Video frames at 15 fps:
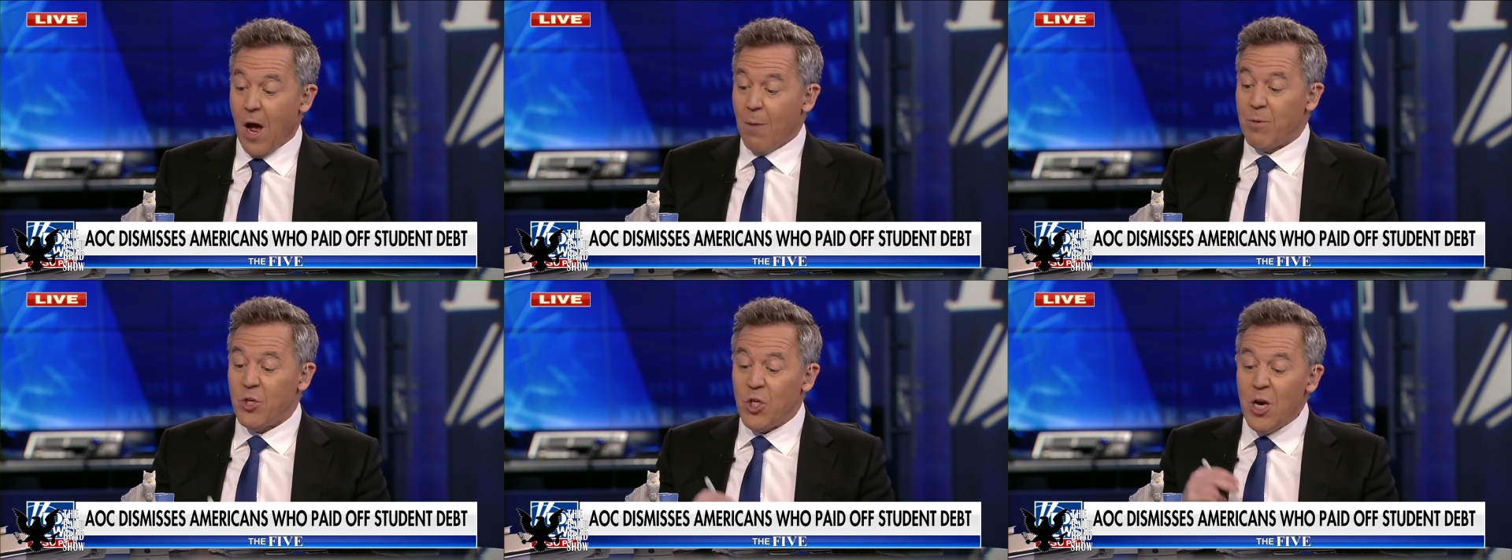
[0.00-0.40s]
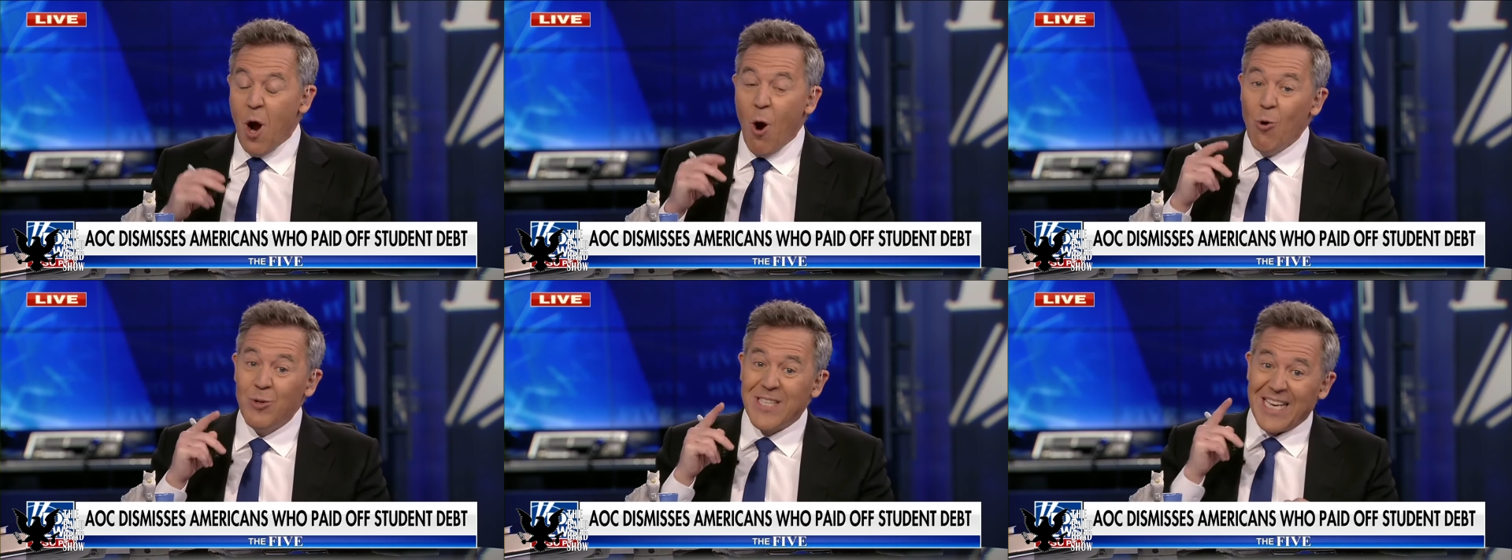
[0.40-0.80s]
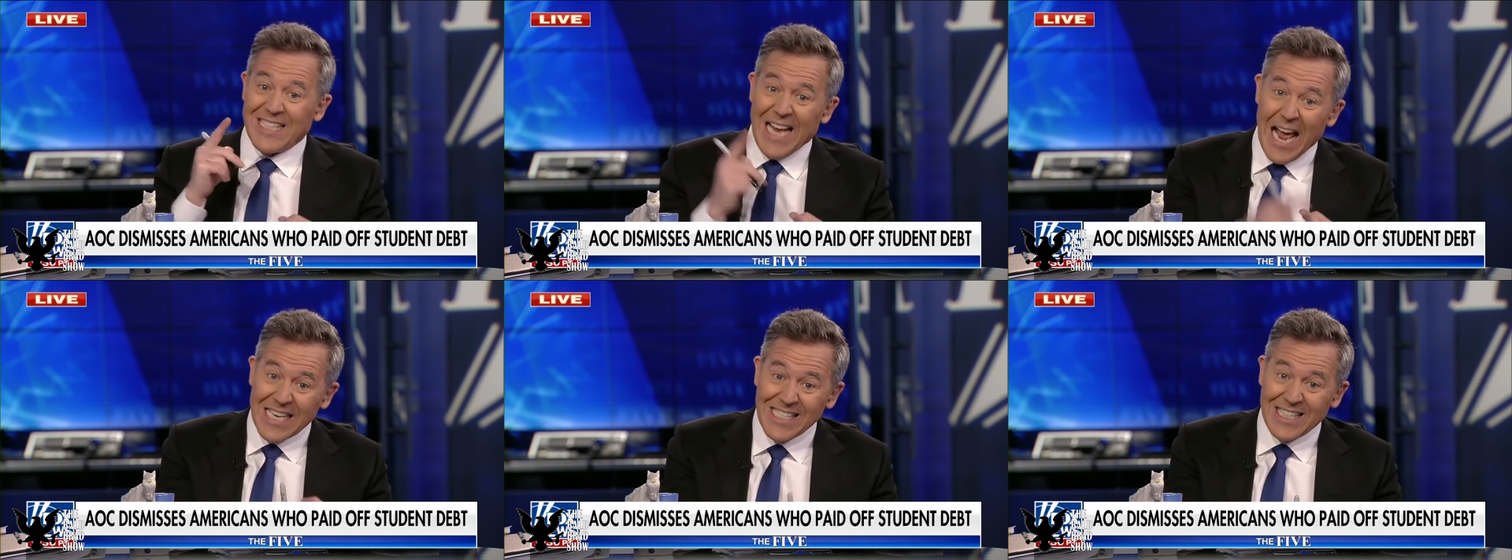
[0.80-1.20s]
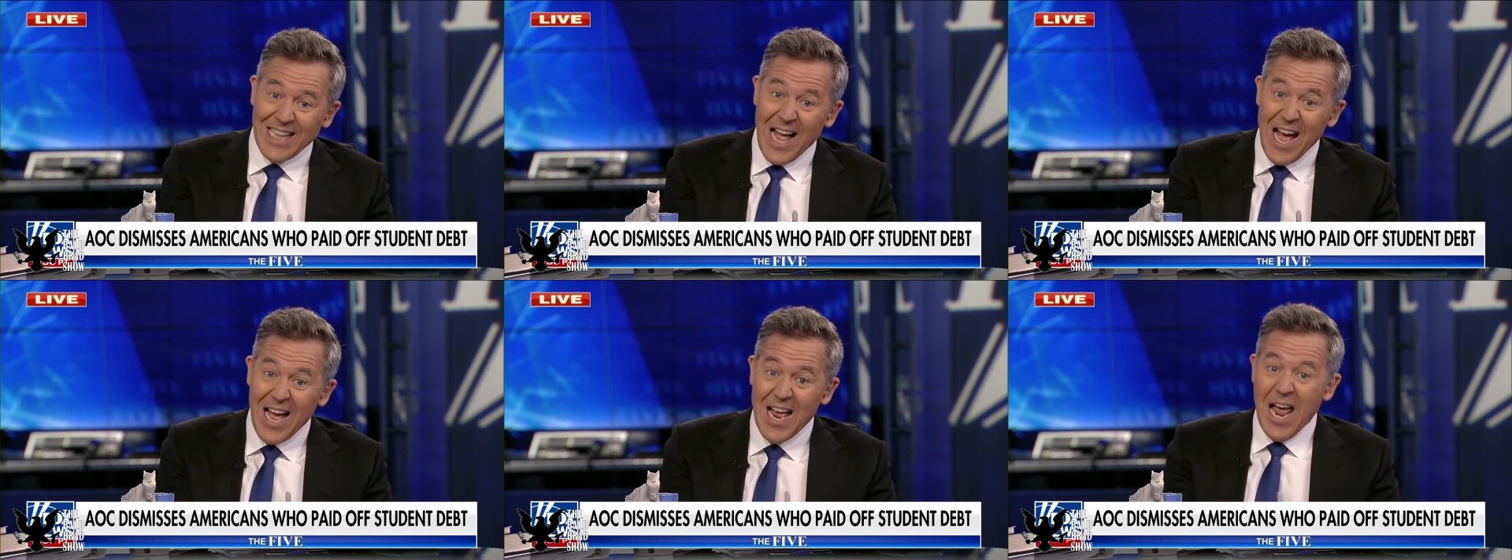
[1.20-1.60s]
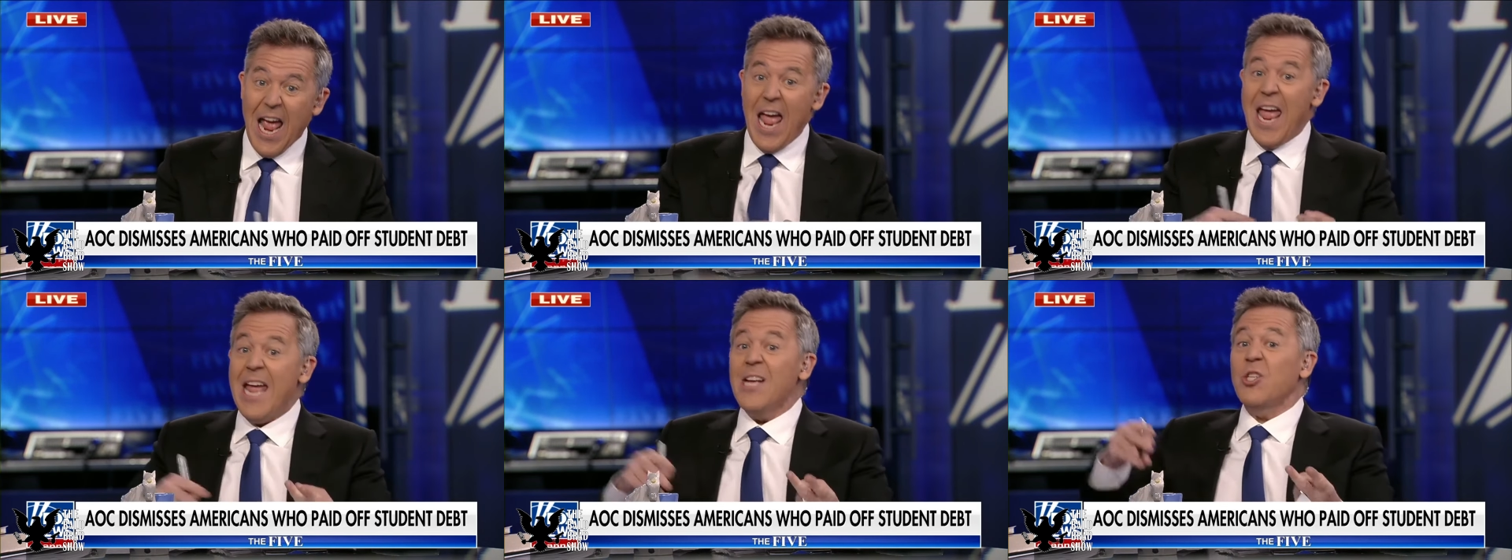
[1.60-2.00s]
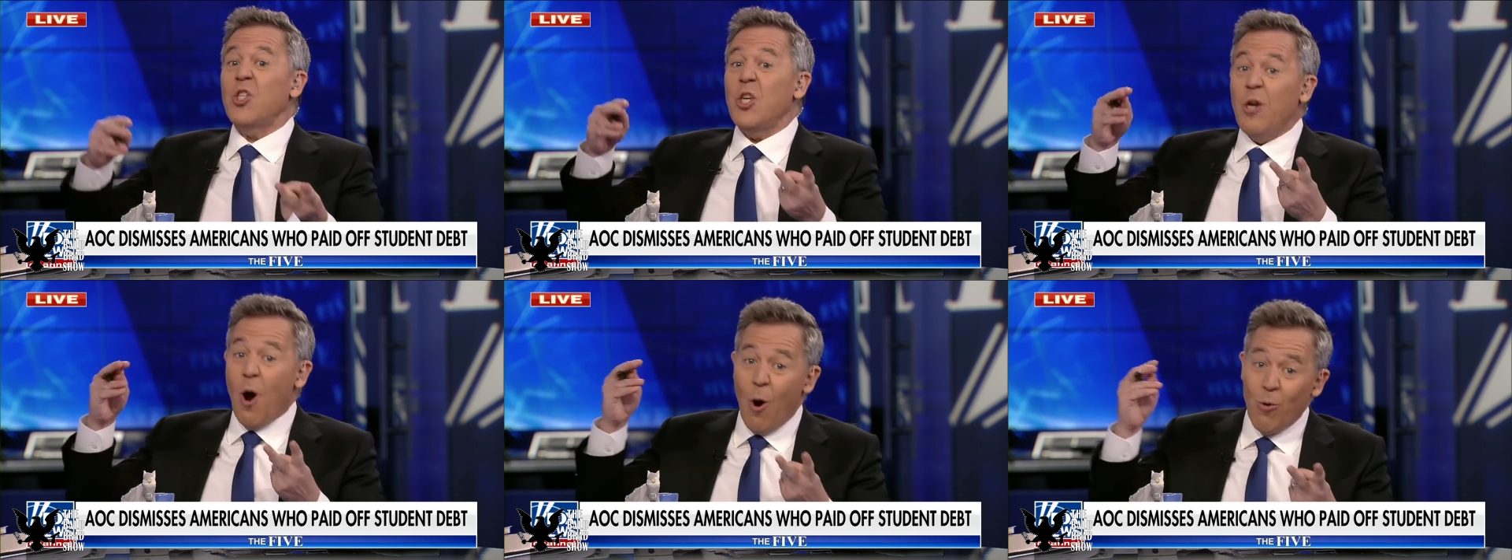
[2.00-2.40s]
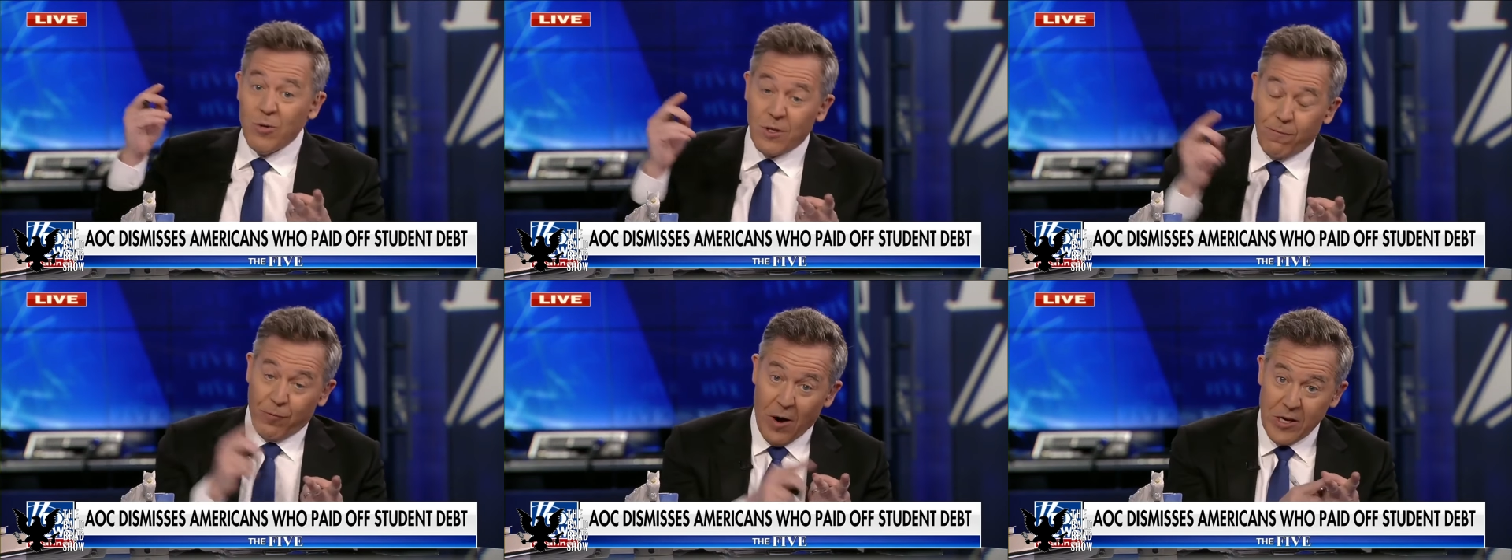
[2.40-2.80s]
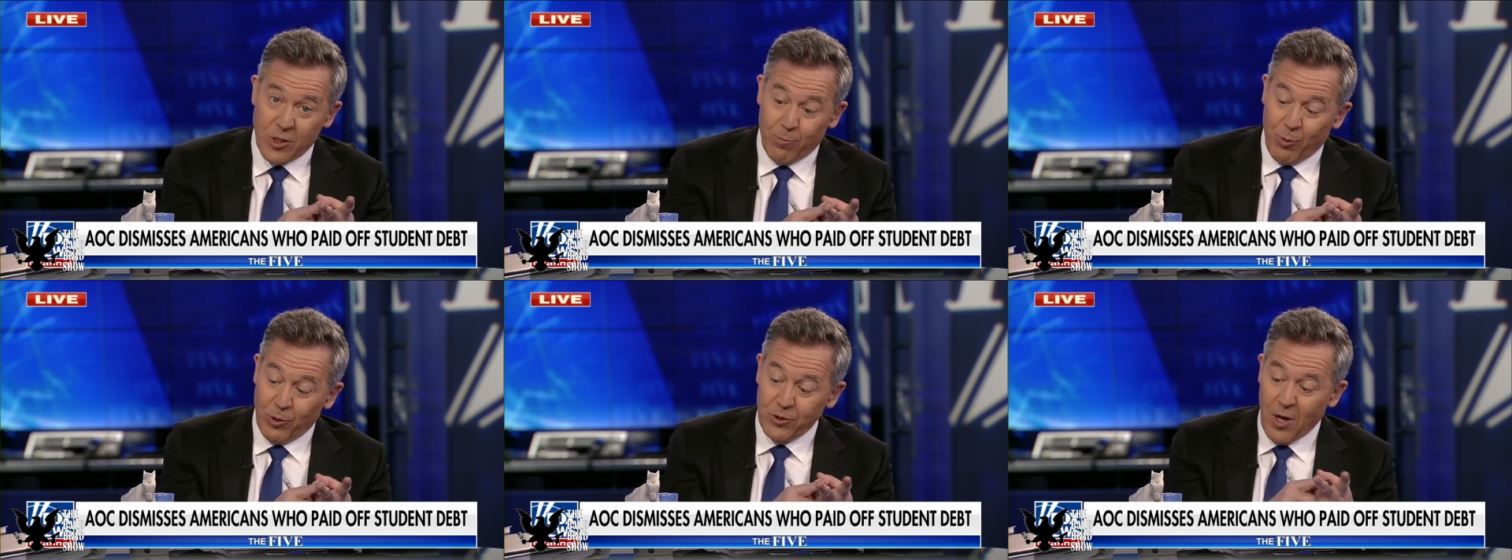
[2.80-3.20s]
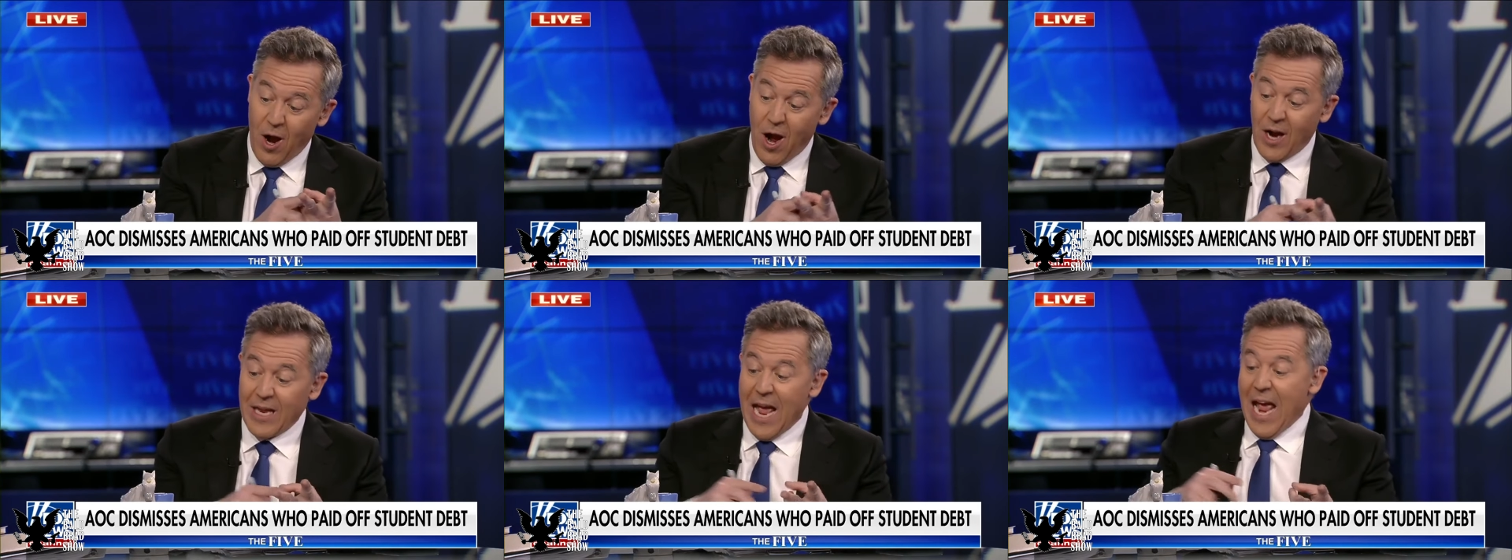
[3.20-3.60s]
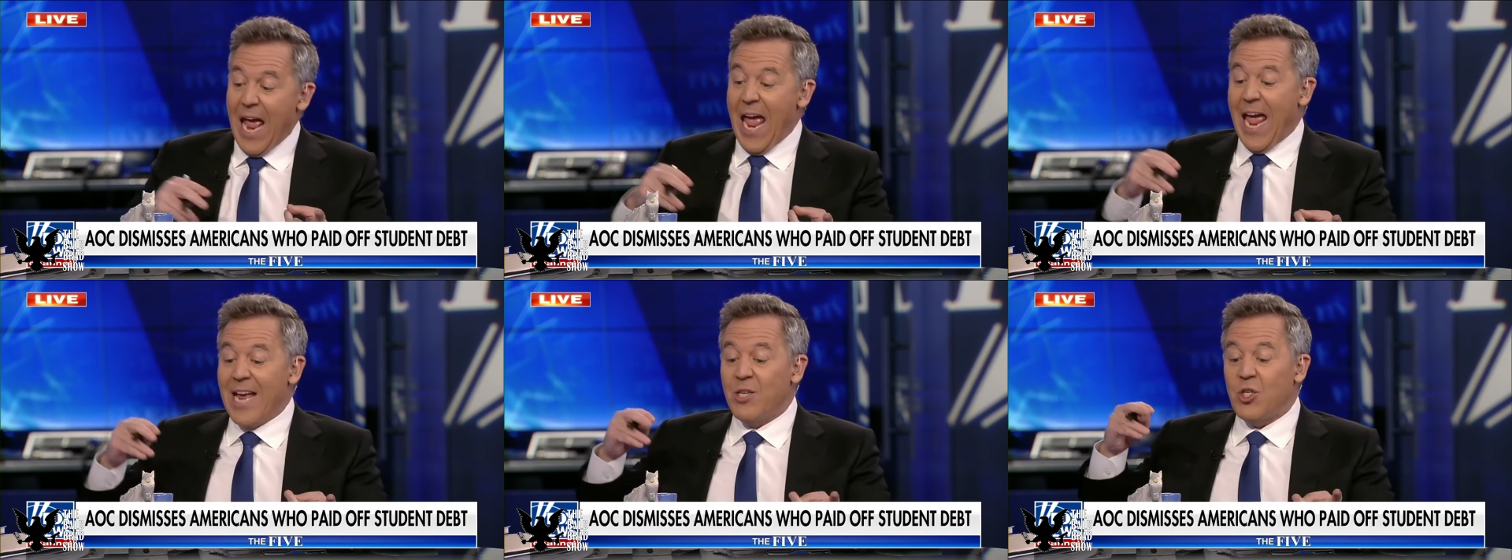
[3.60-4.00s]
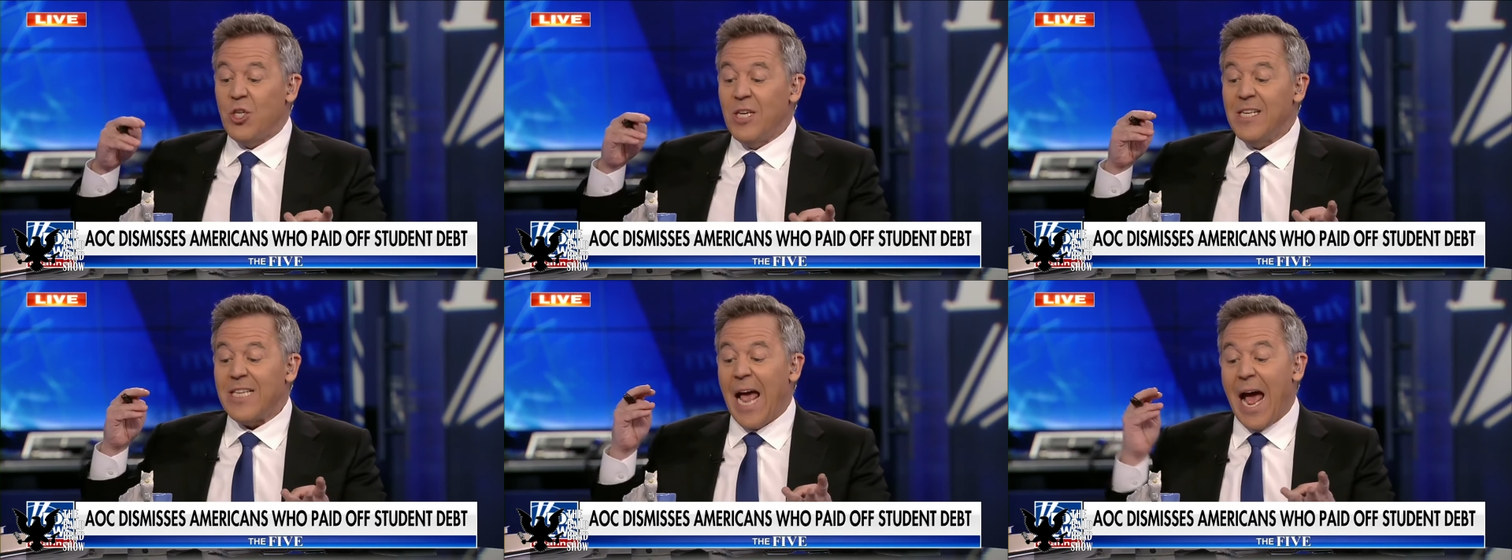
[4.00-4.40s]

But she owns a Tesla, and she owns a French bulldog. And she